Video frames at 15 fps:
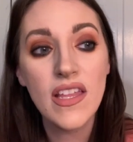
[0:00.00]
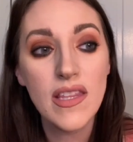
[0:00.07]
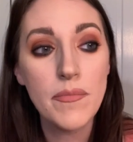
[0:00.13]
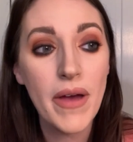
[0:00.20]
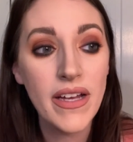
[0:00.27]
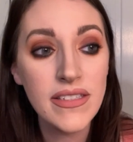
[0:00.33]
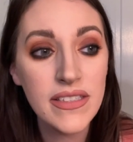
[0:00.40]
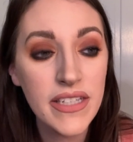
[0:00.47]
The
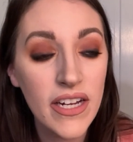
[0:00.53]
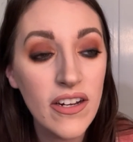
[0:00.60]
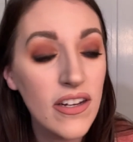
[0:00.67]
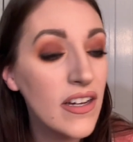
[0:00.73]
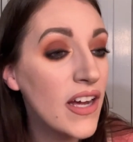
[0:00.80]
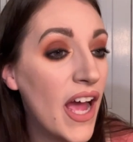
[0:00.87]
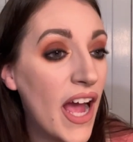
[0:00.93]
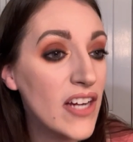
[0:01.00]

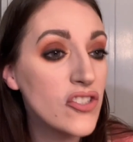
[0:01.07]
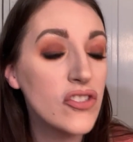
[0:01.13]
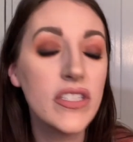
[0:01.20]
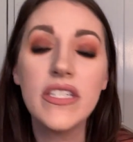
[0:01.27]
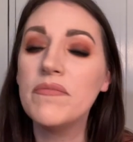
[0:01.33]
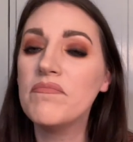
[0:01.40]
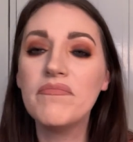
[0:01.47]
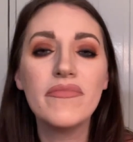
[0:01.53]
mascara, actually,
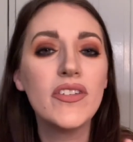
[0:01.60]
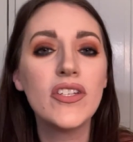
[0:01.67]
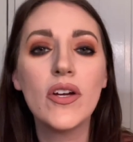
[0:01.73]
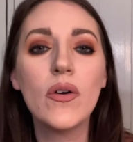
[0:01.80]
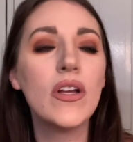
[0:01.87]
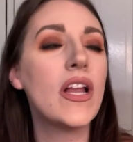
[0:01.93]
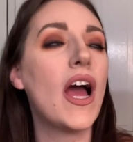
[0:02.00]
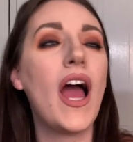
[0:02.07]
you know
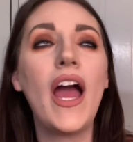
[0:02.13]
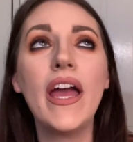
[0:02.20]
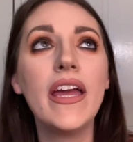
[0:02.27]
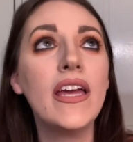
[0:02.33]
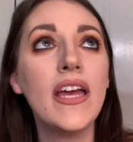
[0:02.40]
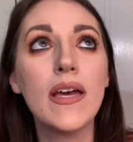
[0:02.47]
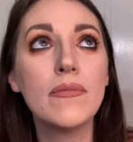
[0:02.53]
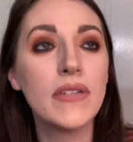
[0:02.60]
what?
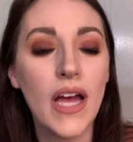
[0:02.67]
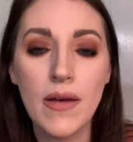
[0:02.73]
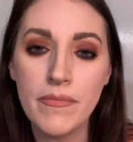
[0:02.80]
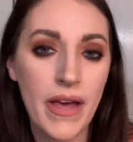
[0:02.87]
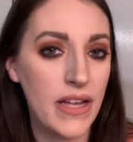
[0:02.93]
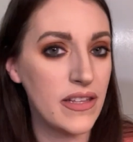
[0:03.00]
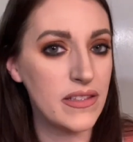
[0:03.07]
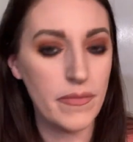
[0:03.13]
I am not
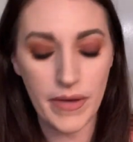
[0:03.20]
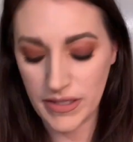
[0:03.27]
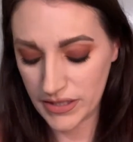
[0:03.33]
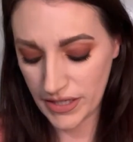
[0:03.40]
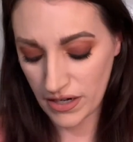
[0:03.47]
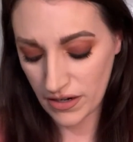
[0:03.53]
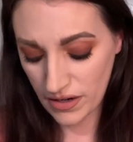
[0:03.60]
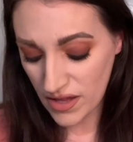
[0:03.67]
mad at the
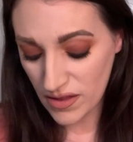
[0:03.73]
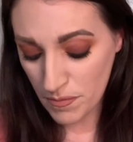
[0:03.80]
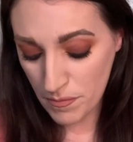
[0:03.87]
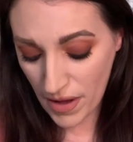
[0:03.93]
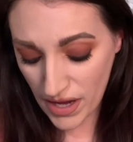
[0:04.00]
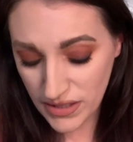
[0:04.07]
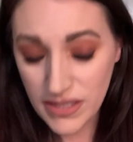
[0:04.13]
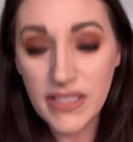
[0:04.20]
mascara. The
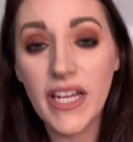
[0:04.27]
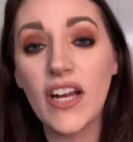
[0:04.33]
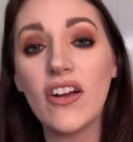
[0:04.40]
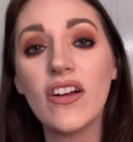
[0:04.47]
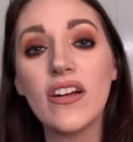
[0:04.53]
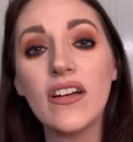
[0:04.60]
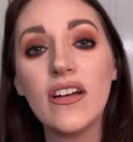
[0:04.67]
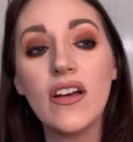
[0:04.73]

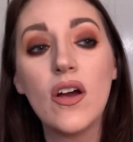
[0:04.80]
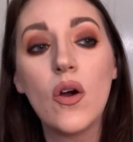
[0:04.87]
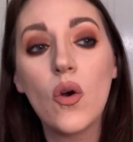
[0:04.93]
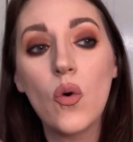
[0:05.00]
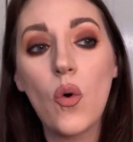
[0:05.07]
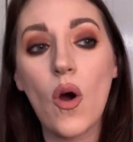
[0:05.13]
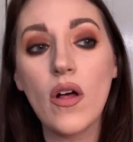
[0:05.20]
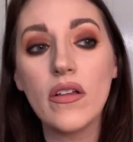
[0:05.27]
mascara
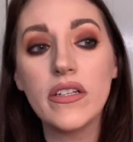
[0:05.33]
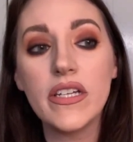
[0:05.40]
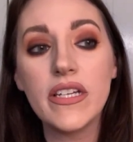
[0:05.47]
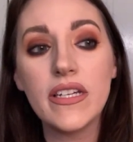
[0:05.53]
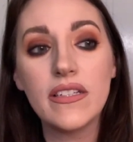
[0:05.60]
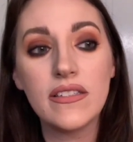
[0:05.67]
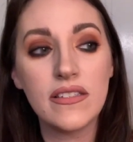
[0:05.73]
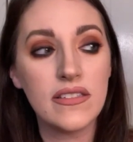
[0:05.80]
quality
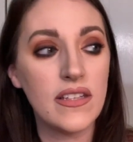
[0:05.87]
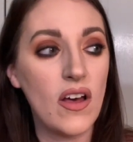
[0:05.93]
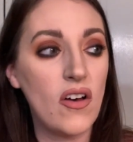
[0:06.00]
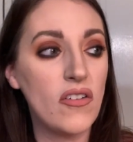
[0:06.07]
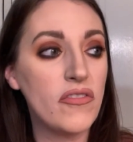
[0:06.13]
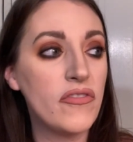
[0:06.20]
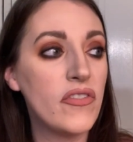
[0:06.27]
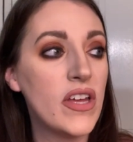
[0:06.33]

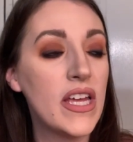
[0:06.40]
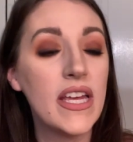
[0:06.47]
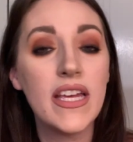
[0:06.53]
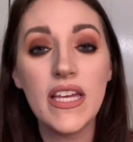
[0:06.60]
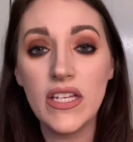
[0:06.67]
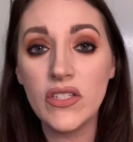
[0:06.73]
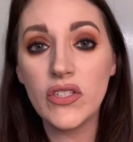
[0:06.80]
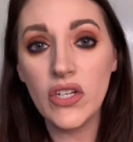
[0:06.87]
itself
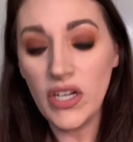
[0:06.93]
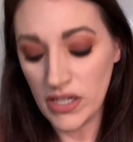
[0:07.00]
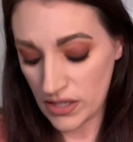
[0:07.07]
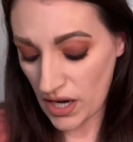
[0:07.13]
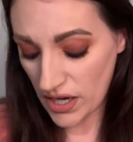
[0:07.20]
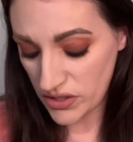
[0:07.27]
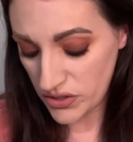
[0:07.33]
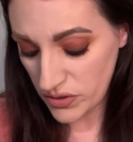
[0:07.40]
is good.
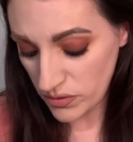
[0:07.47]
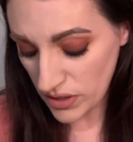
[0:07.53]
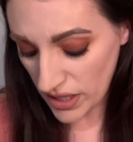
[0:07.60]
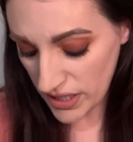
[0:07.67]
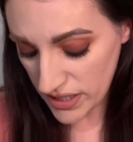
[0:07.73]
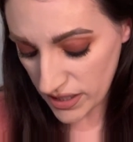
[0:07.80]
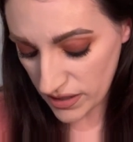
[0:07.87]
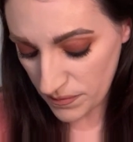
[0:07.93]
I do
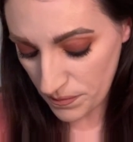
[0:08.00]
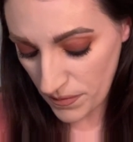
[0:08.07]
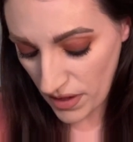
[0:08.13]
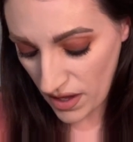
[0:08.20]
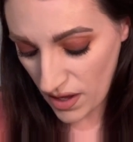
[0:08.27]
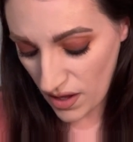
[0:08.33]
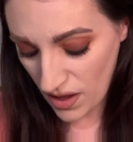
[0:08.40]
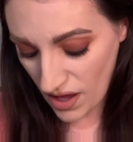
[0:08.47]
like it.
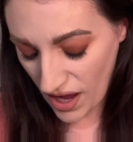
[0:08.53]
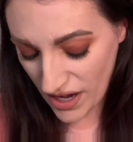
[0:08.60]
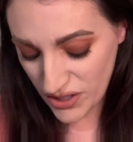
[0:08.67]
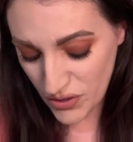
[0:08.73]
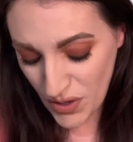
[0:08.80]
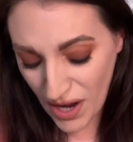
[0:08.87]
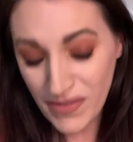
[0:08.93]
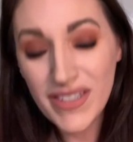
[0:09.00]
I do
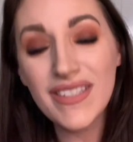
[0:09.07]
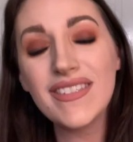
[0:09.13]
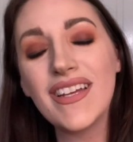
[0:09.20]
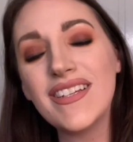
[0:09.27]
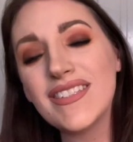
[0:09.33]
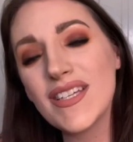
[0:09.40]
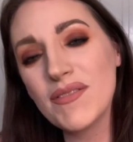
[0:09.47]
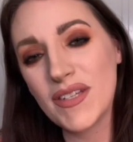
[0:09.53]
have to say
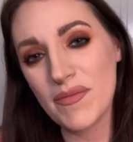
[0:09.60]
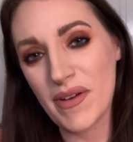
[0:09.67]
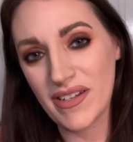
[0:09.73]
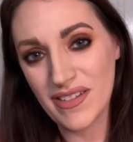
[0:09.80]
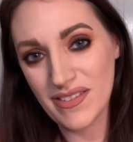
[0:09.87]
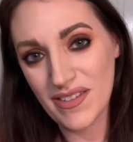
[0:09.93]
something about it